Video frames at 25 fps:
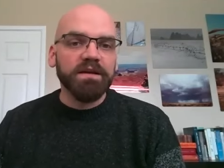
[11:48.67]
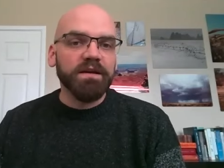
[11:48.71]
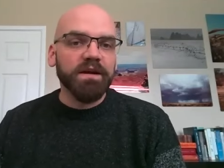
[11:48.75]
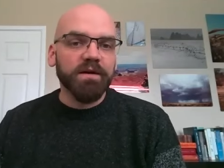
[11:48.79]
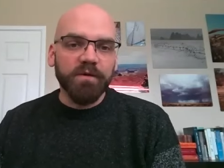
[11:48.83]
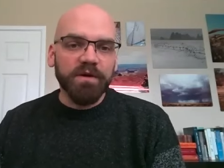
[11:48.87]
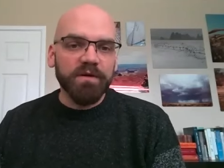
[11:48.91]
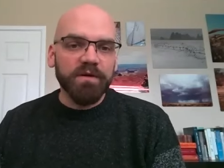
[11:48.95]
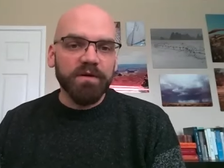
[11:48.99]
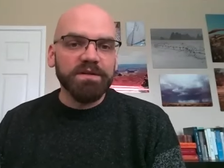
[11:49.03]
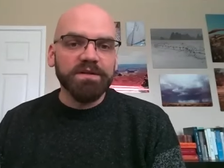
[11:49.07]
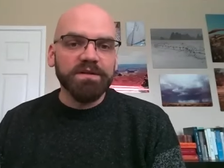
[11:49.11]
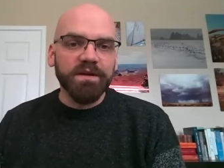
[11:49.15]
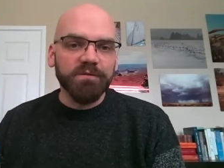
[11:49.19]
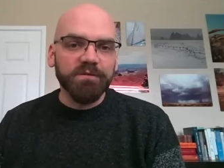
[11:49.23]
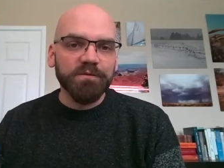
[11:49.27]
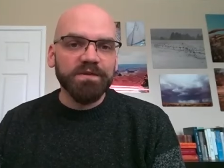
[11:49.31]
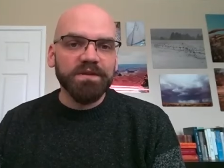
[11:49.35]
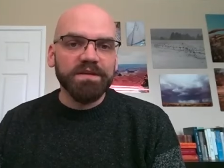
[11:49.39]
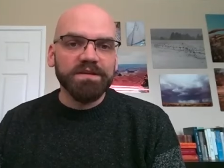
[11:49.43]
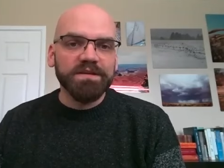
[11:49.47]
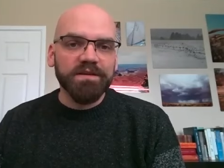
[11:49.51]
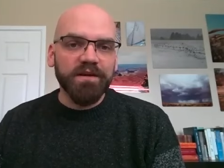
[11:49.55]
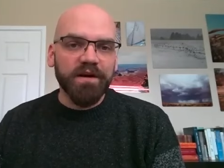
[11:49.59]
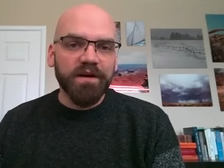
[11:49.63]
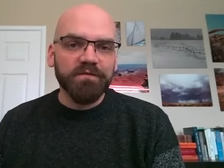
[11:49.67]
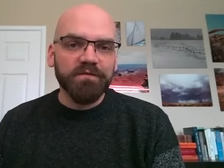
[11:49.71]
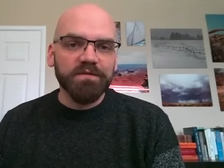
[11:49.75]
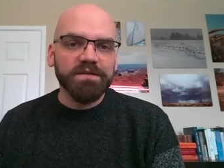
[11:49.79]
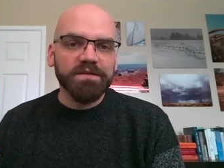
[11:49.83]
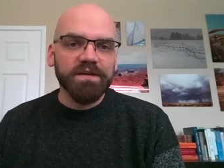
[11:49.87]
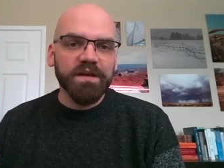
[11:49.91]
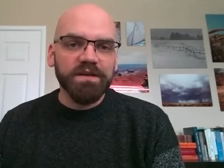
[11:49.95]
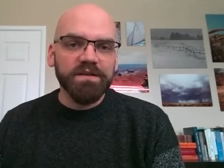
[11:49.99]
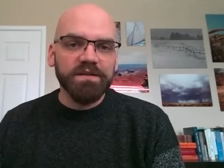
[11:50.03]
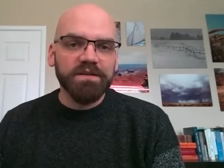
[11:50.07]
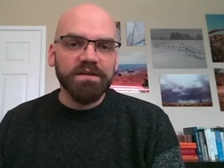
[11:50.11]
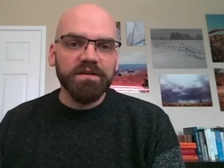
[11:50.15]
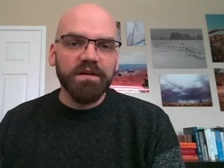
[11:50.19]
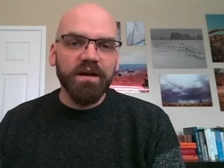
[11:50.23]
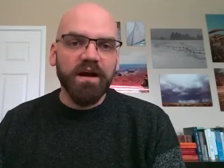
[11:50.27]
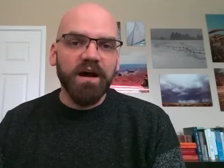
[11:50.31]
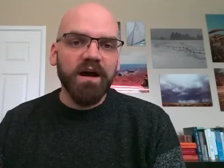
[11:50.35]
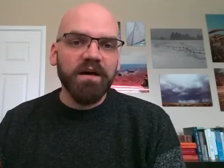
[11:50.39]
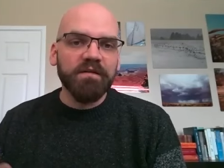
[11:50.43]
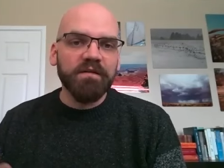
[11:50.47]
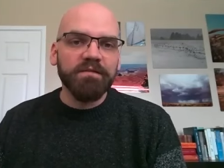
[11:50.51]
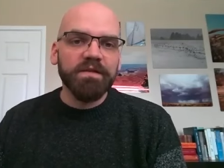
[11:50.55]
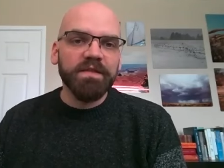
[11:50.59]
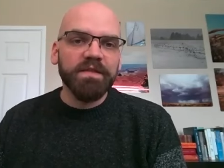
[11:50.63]
I want to be done with this conversation,"
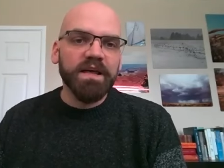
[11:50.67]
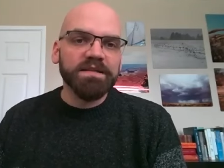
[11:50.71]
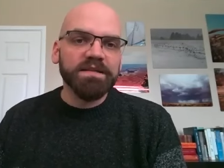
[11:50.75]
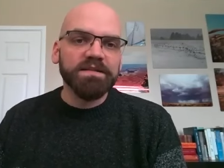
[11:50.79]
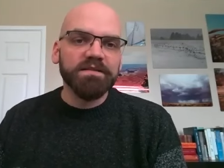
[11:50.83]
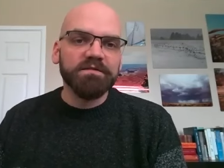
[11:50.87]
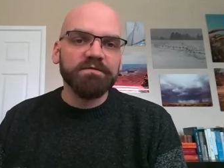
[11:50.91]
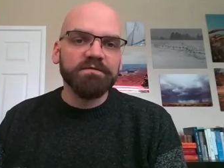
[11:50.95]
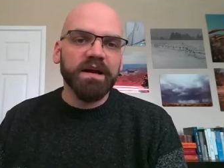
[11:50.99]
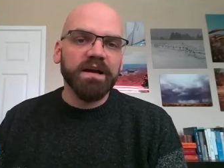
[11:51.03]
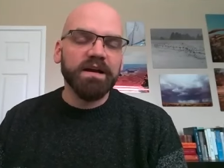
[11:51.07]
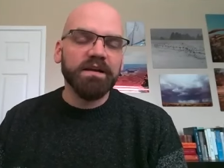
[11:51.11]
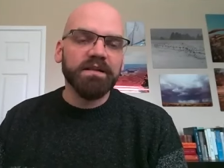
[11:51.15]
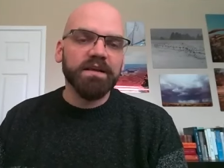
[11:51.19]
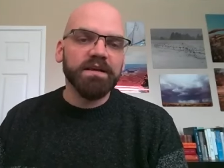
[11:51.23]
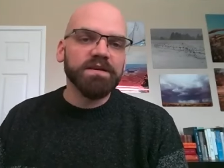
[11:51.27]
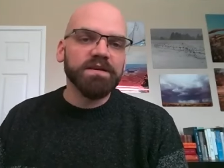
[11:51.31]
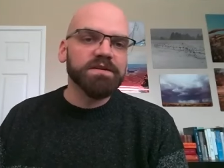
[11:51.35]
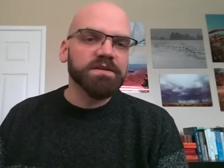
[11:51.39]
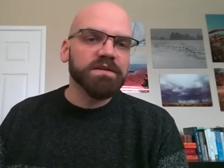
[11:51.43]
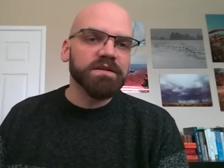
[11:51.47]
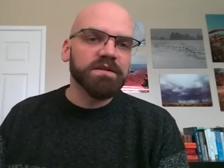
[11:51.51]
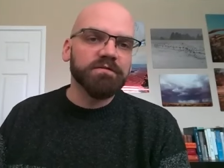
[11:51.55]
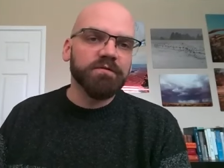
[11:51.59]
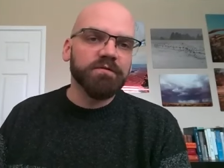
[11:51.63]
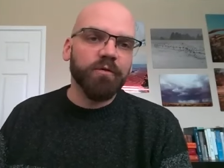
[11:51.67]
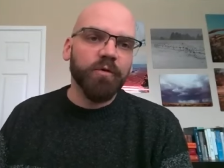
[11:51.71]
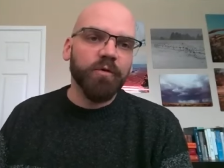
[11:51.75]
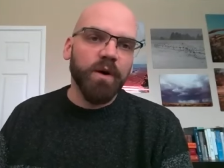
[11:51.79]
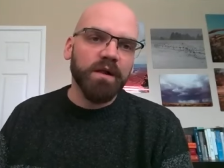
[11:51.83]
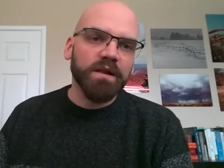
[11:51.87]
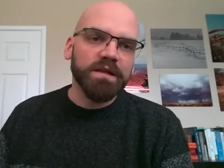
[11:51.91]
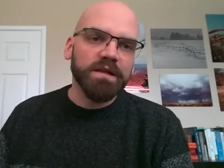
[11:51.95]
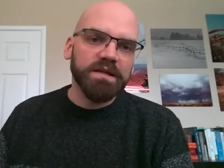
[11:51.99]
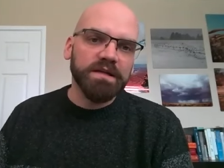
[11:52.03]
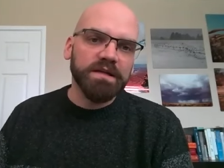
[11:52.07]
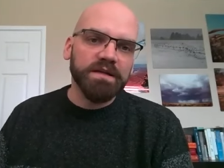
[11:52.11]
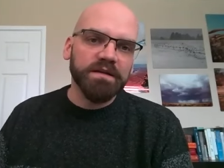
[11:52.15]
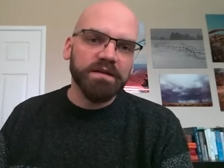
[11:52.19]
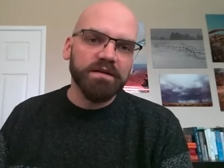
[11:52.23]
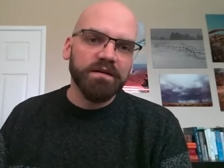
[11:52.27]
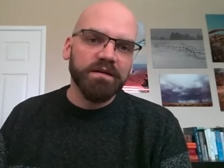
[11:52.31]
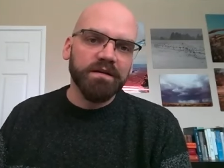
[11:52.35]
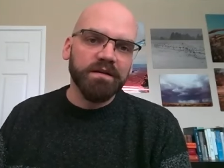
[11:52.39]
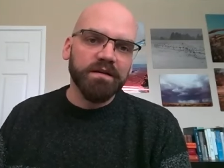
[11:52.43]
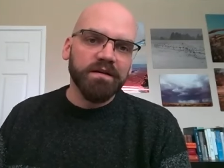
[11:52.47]
often that's a violation of quality.